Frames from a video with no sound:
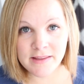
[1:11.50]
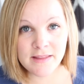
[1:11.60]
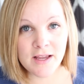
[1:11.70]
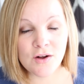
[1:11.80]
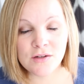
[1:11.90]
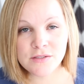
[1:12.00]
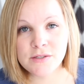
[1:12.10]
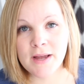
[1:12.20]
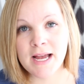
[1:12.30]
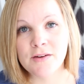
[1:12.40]
then they
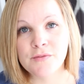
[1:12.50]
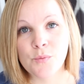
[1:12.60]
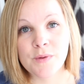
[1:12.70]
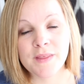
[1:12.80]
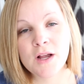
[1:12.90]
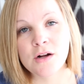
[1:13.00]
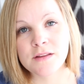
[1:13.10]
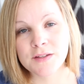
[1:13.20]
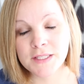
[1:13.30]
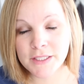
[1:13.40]
also have what they call
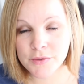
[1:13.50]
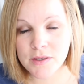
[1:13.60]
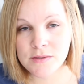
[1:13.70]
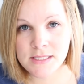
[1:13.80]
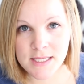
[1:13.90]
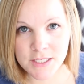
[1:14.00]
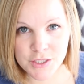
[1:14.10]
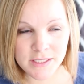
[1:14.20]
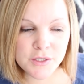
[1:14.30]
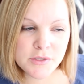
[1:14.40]
the Hero
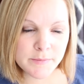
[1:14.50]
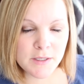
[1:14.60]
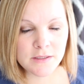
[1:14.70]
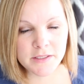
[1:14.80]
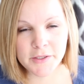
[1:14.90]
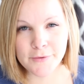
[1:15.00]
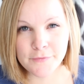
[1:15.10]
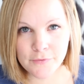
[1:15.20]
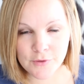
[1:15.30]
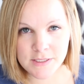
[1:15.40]
Session. It used to be called the Hero
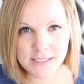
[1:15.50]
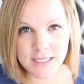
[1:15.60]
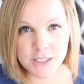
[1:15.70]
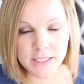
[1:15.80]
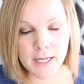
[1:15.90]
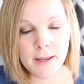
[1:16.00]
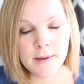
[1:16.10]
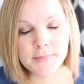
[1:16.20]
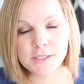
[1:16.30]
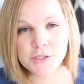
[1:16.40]
4 Session,
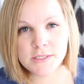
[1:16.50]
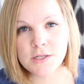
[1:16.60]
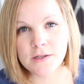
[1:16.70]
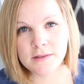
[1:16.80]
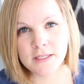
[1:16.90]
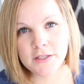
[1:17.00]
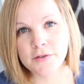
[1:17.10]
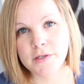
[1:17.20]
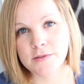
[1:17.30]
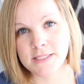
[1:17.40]
but it's just called the
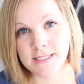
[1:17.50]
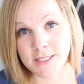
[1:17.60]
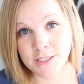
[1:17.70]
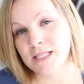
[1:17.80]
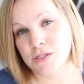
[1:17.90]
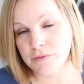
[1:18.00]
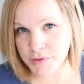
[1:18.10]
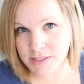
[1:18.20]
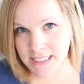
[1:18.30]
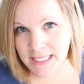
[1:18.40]
Hero Session. So if
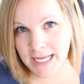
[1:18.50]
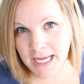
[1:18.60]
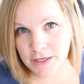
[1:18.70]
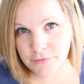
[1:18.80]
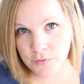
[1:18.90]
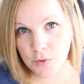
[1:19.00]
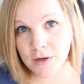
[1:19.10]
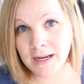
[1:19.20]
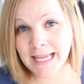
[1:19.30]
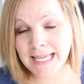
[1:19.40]
you see an ad for
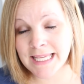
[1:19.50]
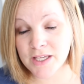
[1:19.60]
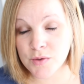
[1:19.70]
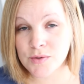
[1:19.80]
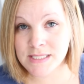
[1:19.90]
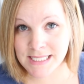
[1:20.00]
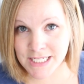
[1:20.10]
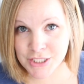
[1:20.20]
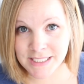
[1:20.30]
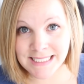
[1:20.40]
a Hero
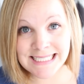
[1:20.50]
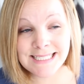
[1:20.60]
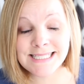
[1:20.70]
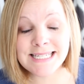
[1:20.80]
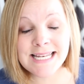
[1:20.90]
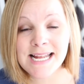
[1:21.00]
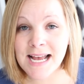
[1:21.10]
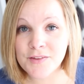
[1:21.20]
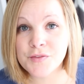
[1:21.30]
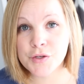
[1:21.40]
Session, it's
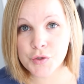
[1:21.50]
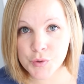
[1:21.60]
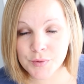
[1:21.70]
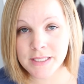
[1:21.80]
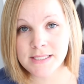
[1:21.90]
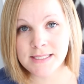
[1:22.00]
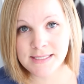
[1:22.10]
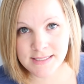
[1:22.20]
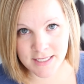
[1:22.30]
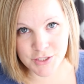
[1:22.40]
not the newest
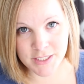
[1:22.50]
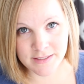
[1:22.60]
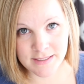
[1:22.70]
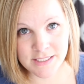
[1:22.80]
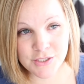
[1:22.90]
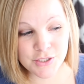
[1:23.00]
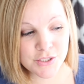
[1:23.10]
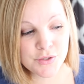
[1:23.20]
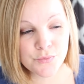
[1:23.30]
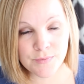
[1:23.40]
session. It's
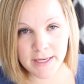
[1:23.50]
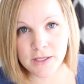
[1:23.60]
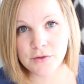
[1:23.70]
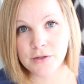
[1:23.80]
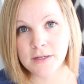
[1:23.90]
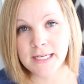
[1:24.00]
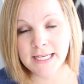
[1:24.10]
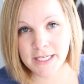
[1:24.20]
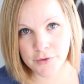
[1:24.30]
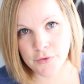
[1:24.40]
just the regular
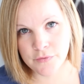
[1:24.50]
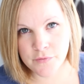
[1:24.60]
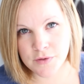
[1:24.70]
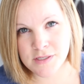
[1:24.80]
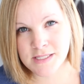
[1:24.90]
Hero 4